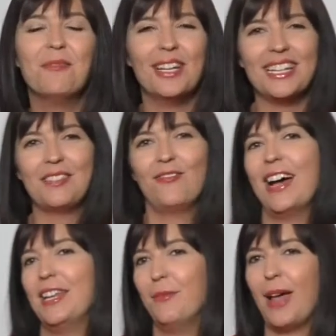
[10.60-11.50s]
what is
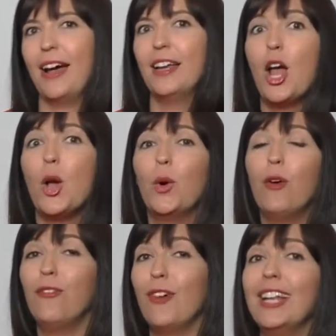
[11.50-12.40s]
fun about?
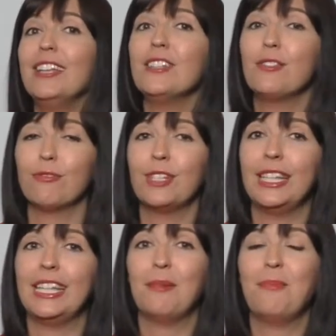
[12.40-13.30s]
Well, fun is
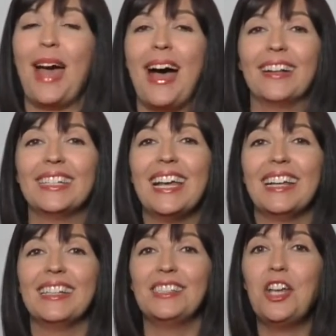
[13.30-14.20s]
really about
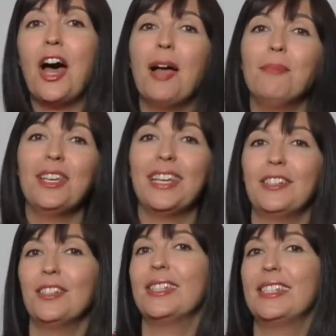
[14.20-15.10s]
the time you
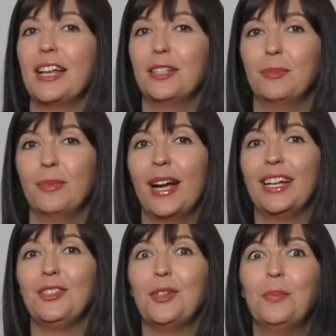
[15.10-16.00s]
get to
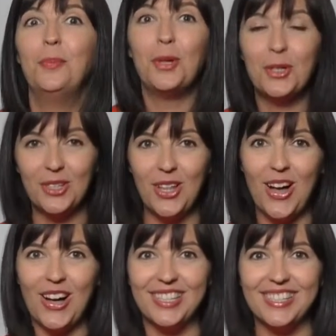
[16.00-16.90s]
celebrate your book
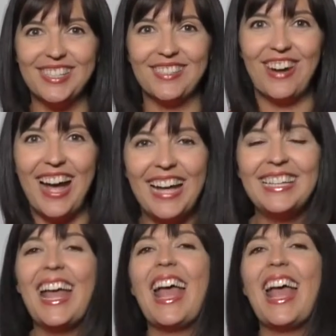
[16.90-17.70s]
launch, right?